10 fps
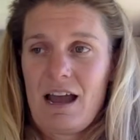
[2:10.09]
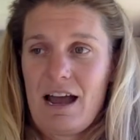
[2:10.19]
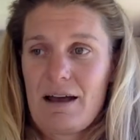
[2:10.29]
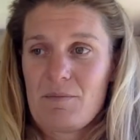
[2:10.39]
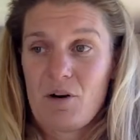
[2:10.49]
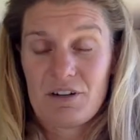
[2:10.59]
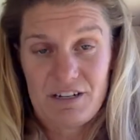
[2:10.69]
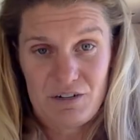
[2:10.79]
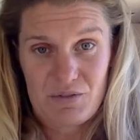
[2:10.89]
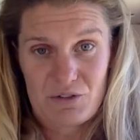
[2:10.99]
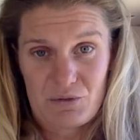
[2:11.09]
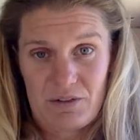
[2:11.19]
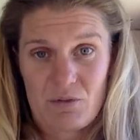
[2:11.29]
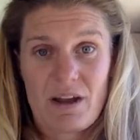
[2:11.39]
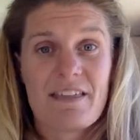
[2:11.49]
on an individual
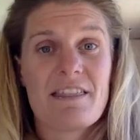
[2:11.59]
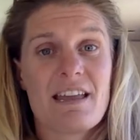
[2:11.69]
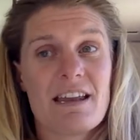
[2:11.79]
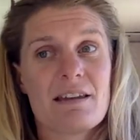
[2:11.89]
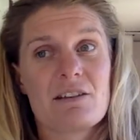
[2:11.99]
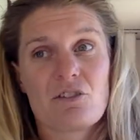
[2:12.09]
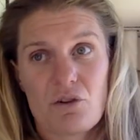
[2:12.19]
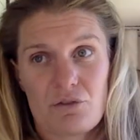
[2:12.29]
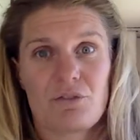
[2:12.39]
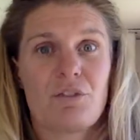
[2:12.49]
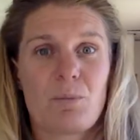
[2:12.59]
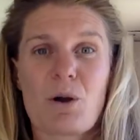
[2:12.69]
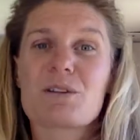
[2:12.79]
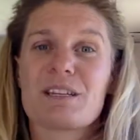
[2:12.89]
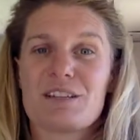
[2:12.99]
level, and then go through this
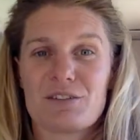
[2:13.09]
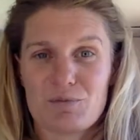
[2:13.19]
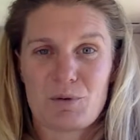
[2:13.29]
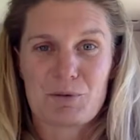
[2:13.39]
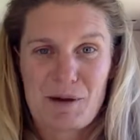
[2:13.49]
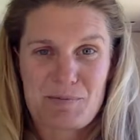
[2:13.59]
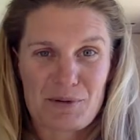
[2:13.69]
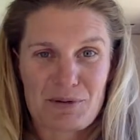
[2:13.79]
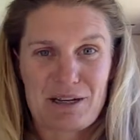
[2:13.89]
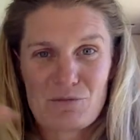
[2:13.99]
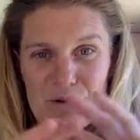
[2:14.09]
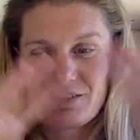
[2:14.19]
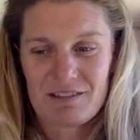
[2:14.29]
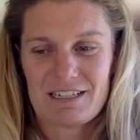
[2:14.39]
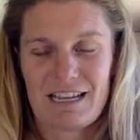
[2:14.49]
process of bottom-up building what
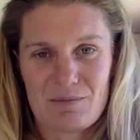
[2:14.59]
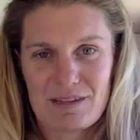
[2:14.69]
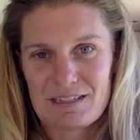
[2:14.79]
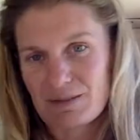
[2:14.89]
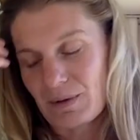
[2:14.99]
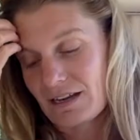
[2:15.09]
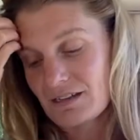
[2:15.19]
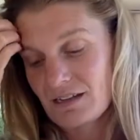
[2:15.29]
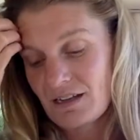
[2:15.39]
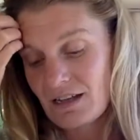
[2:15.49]
the team has spent.